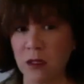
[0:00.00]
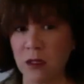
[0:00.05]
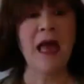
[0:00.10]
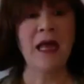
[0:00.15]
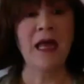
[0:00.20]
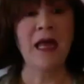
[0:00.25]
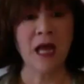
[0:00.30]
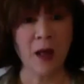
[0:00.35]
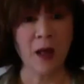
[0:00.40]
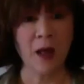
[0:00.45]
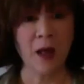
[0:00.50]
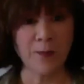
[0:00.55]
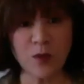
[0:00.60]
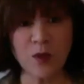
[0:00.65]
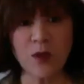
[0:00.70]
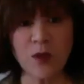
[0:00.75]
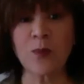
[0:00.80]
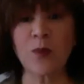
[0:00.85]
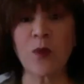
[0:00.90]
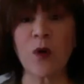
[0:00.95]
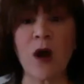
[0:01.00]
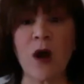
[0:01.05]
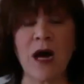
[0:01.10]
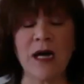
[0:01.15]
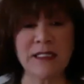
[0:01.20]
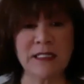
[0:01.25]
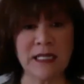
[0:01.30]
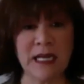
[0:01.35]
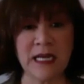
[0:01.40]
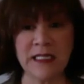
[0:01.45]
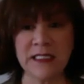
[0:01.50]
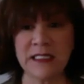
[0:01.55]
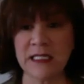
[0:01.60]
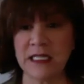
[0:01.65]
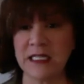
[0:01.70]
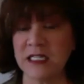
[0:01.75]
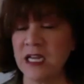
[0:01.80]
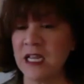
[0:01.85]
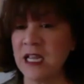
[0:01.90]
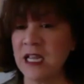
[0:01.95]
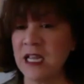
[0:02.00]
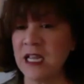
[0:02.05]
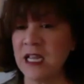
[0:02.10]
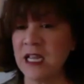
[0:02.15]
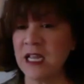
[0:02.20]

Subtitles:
and help them through the process, and